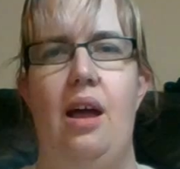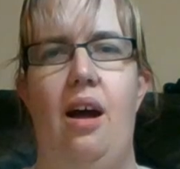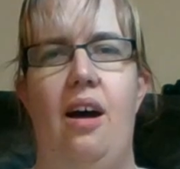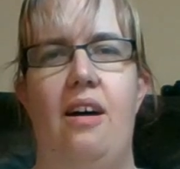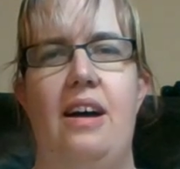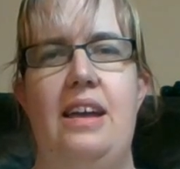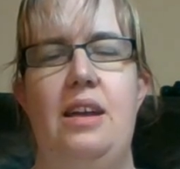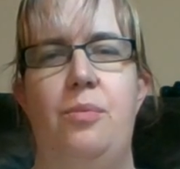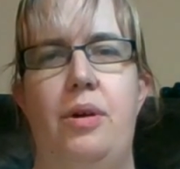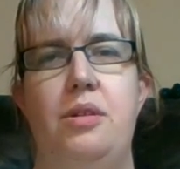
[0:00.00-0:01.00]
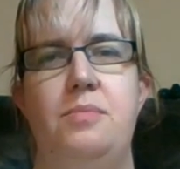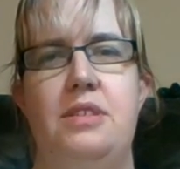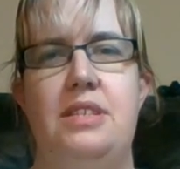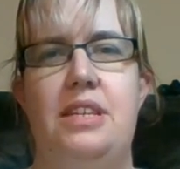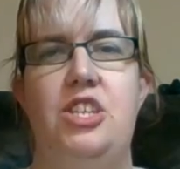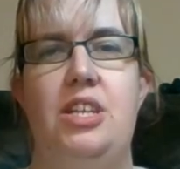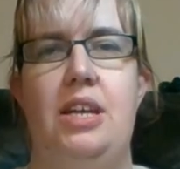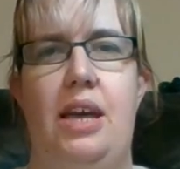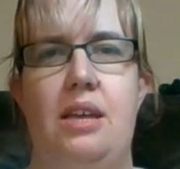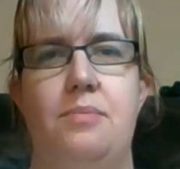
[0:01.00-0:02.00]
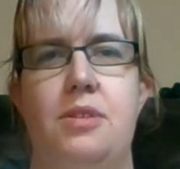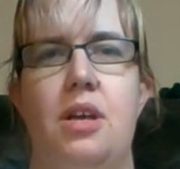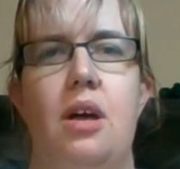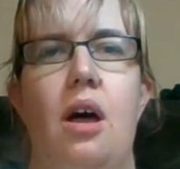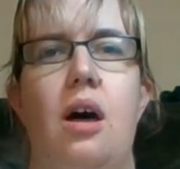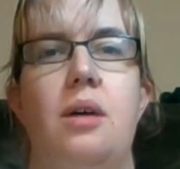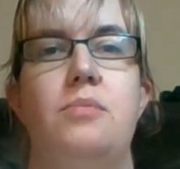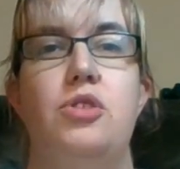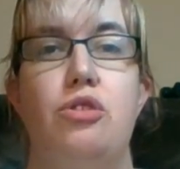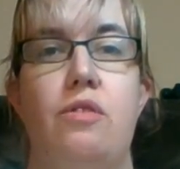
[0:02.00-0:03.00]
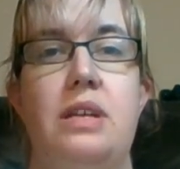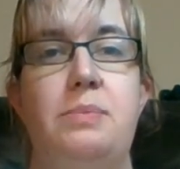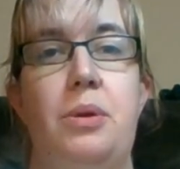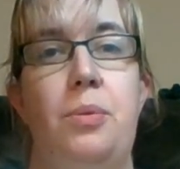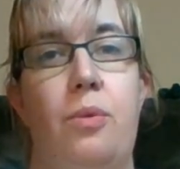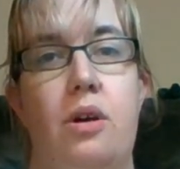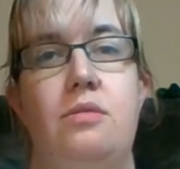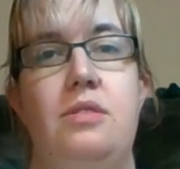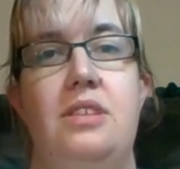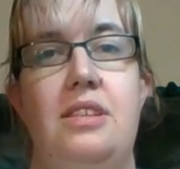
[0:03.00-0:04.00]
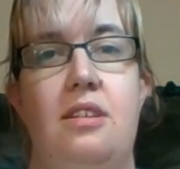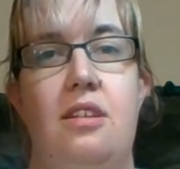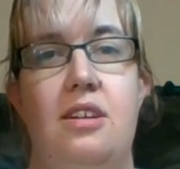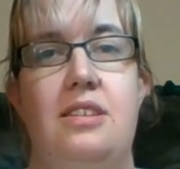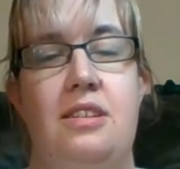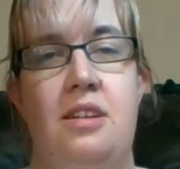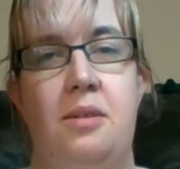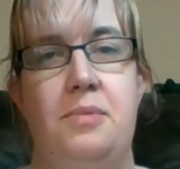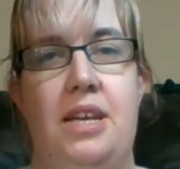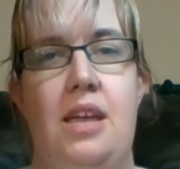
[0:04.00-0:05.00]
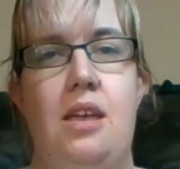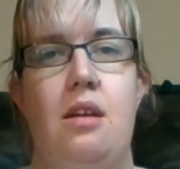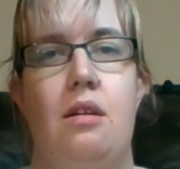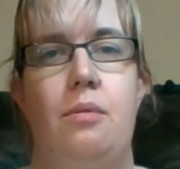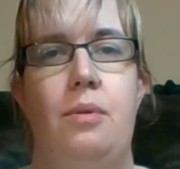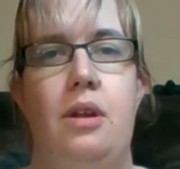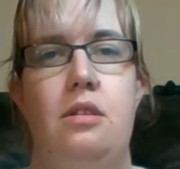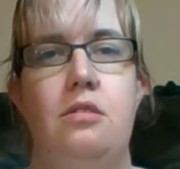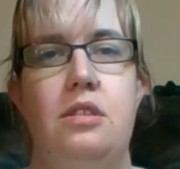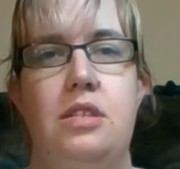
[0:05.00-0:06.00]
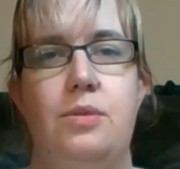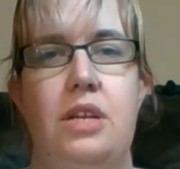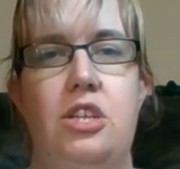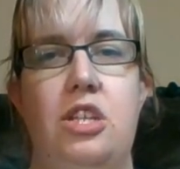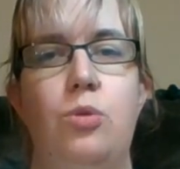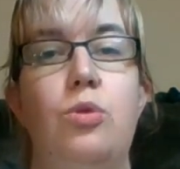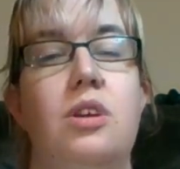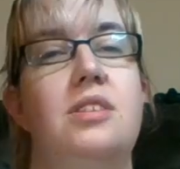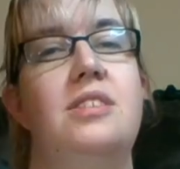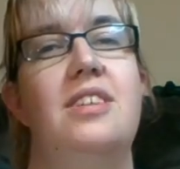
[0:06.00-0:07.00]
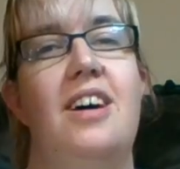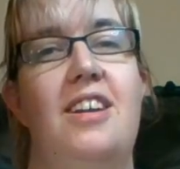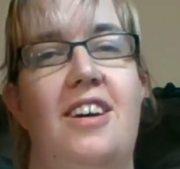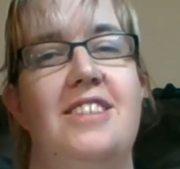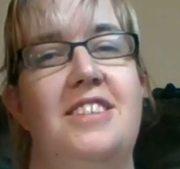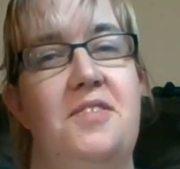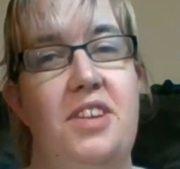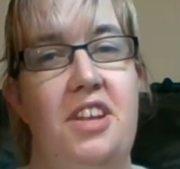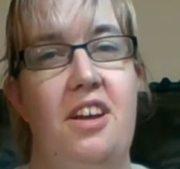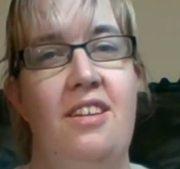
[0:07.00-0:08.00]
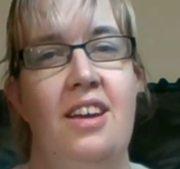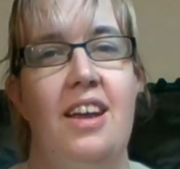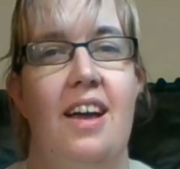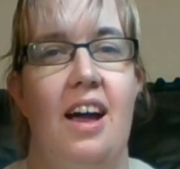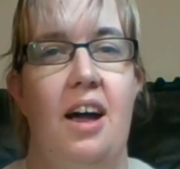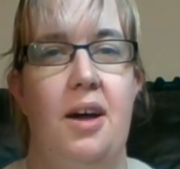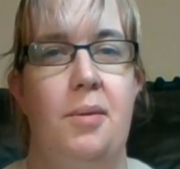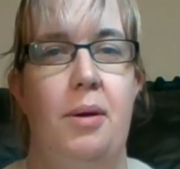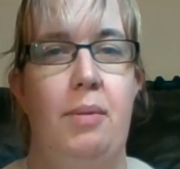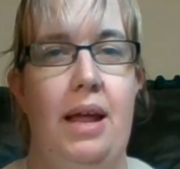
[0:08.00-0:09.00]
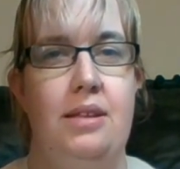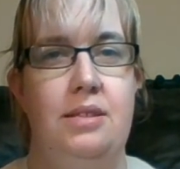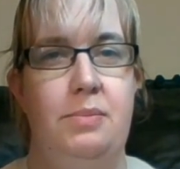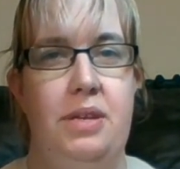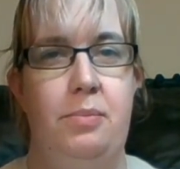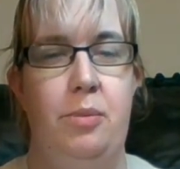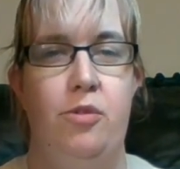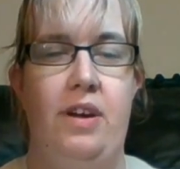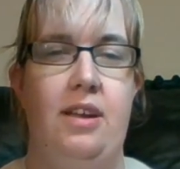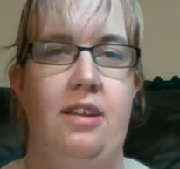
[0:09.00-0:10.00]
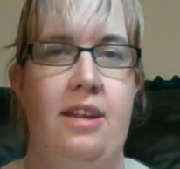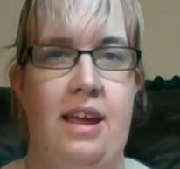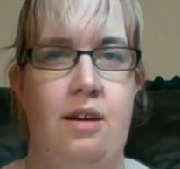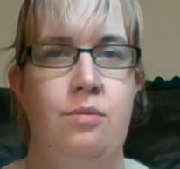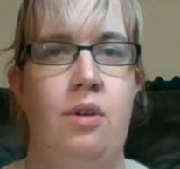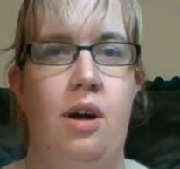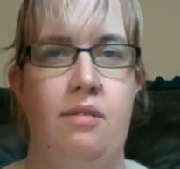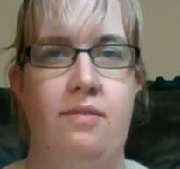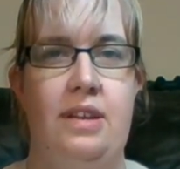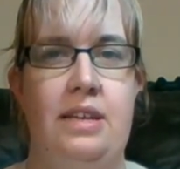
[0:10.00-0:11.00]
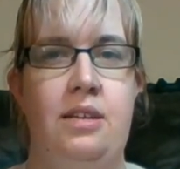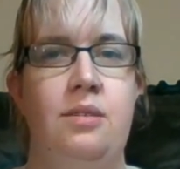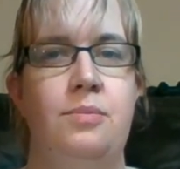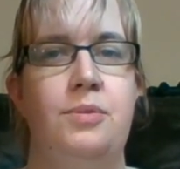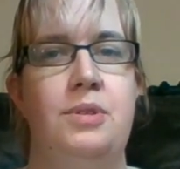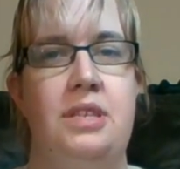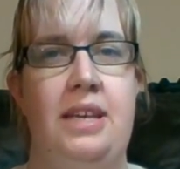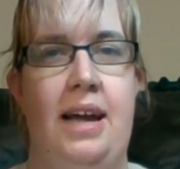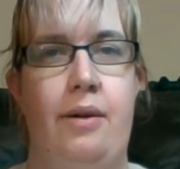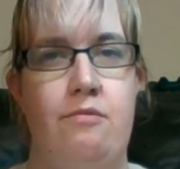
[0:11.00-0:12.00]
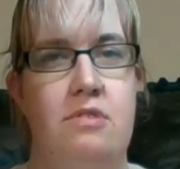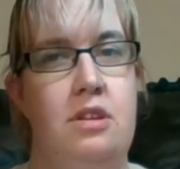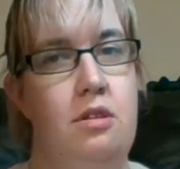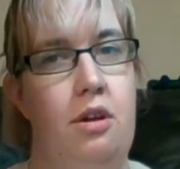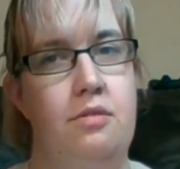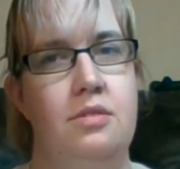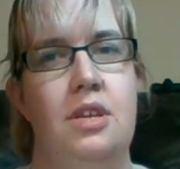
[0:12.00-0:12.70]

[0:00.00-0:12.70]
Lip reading: Hi and welcome to Stitching Games. Sorry it's been a while since I last did an update. When I looked it was actually August I last did a video. I plan to be a bit more regular now, hopefully. We'll see how everything goes.